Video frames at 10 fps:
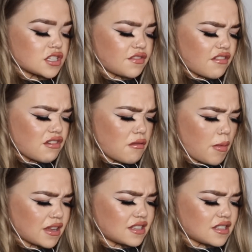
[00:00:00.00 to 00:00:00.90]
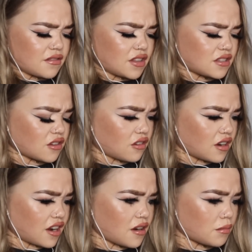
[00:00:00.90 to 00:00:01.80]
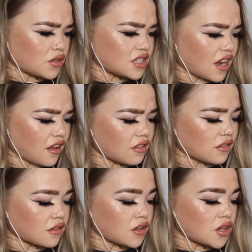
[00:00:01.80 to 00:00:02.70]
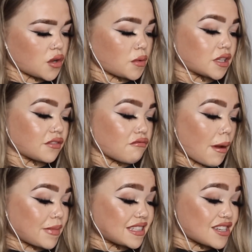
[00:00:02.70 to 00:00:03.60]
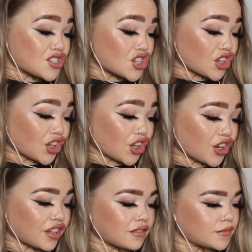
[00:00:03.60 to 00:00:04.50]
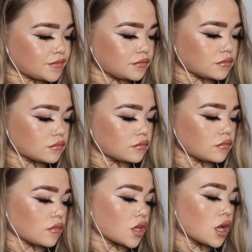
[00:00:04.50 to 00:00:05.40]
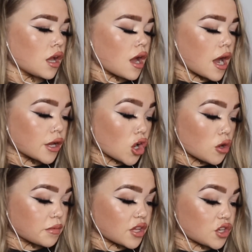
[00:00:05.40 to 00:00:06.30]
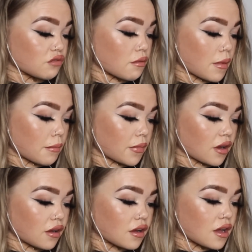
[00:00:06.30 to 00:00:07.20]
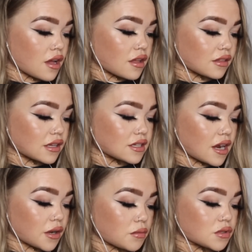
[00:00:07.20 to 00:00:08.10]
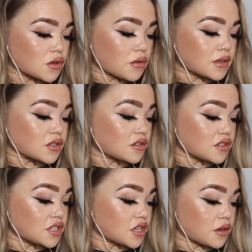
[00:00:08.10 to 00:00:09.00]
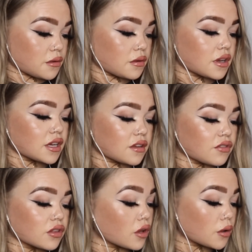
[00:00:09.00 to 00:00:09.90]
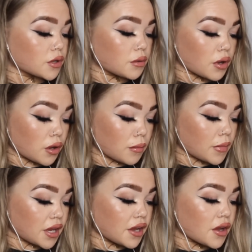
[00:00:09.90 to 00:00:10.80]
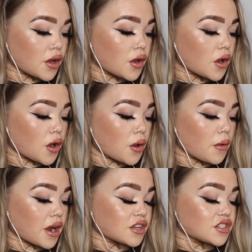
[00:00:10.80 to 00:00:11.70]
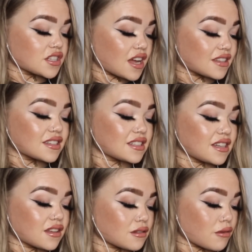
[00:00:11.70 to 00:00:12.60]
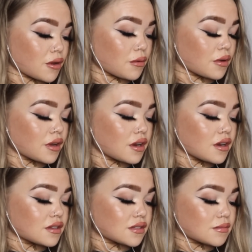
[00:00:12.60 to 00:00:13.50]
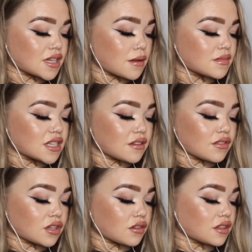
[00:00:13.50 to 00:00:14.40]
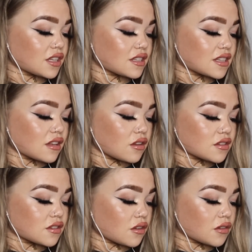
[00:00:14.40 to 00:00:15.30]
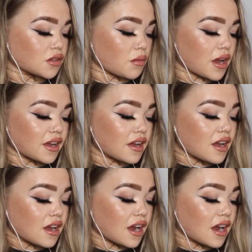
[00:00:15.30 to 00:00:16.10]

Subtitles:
It's very repetitive, this song again. Bloody hell. You love repetition. I hope that you remember that I was always good to you. Even though you hurt me, oh, I just had to see it through. Sometimes even the good things get lost along the way.